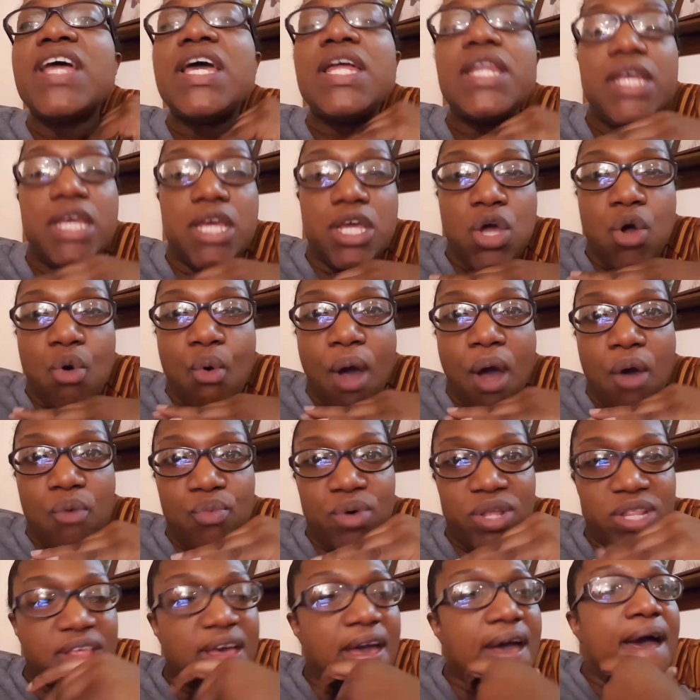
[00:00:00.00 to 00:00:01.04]
and then go out
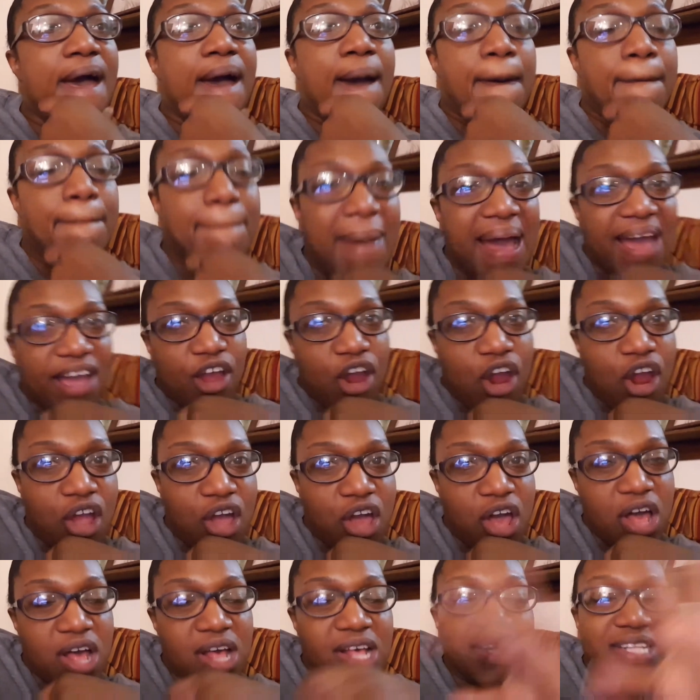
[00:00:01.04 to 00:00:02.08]
with my
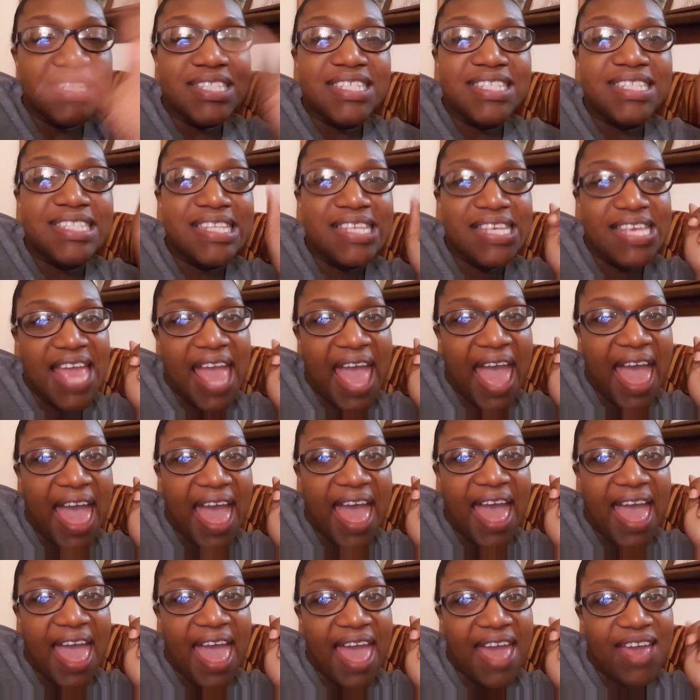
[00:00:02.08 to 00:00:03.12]
girls.
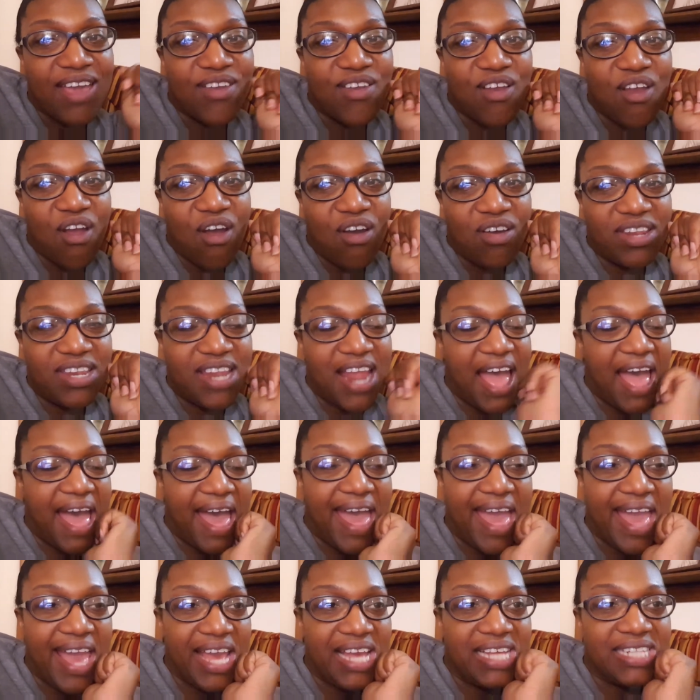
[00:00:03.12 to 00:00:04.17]
Yay, girl
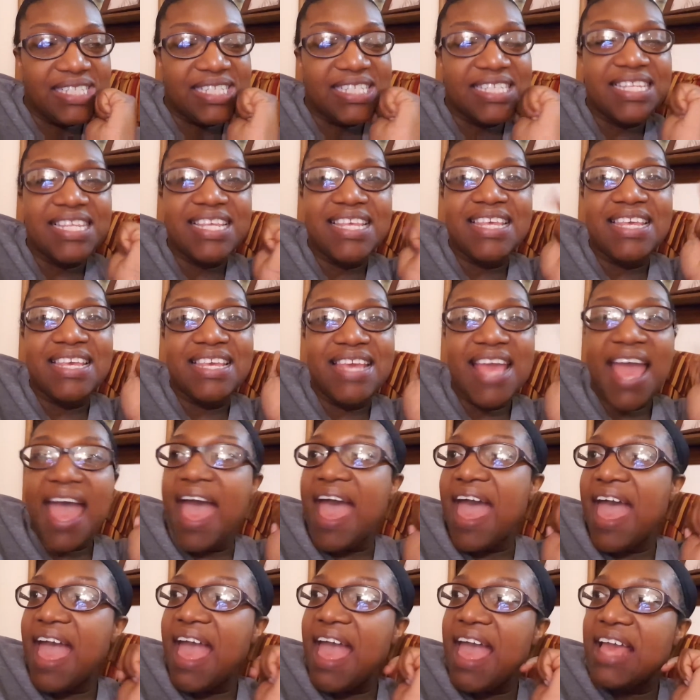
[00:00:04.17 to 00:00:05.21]
night!
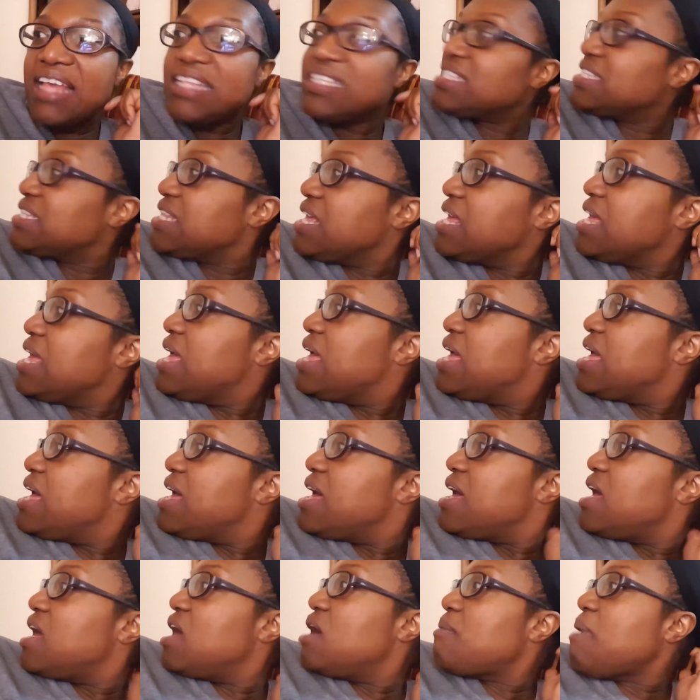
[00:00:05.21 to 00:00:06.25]
Yes.
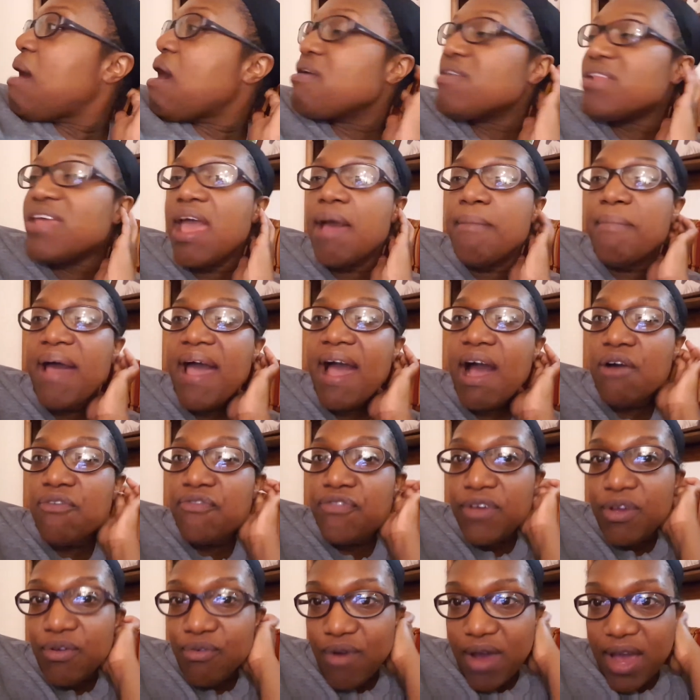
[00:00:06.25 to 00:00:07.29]
I already got my
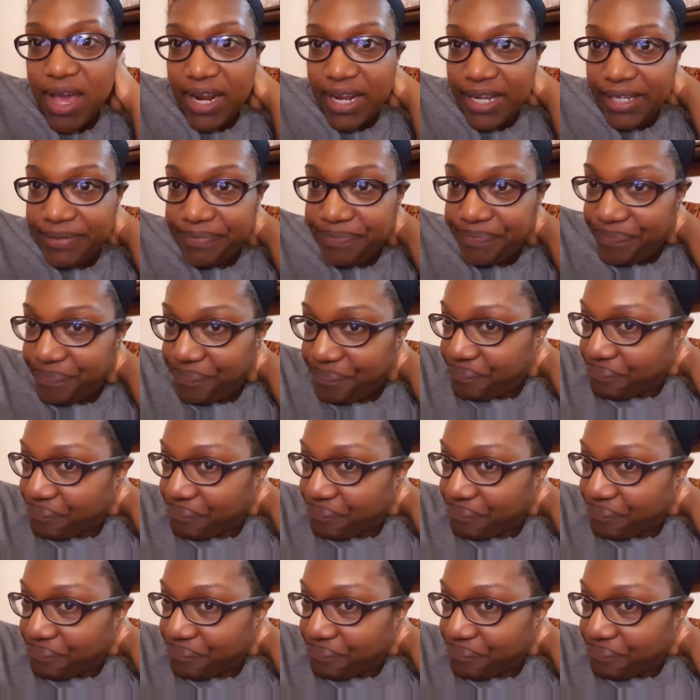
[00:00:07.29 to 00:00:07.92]
outfit ready,